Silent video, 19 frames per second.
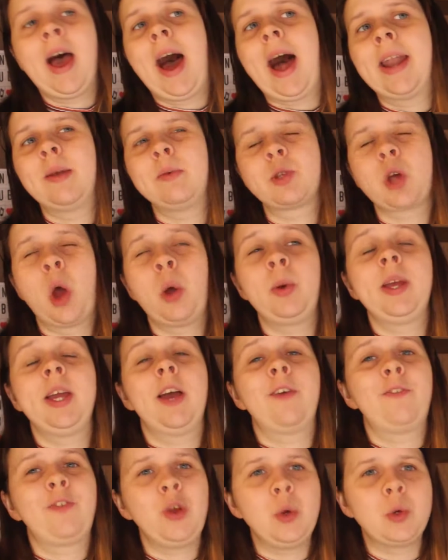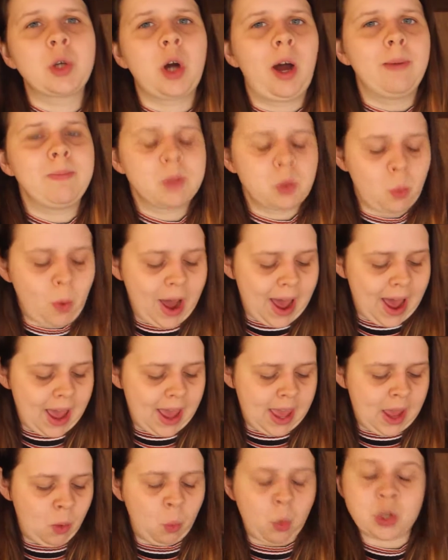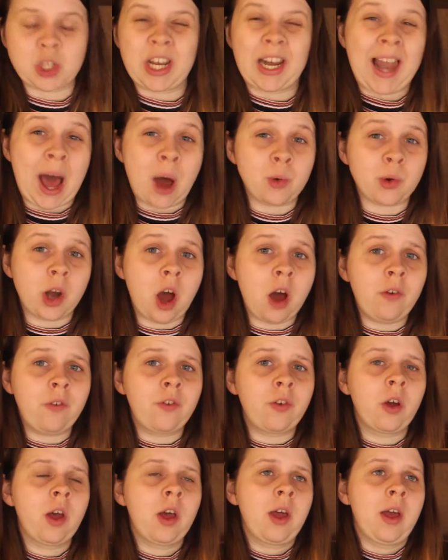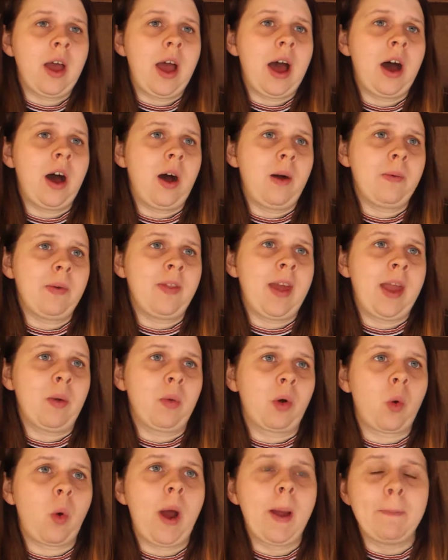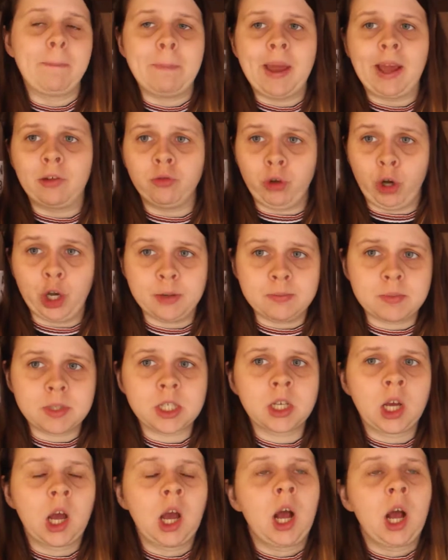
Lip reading: and there was only a few times where it wasn't loud enough, and they were quite big rooms.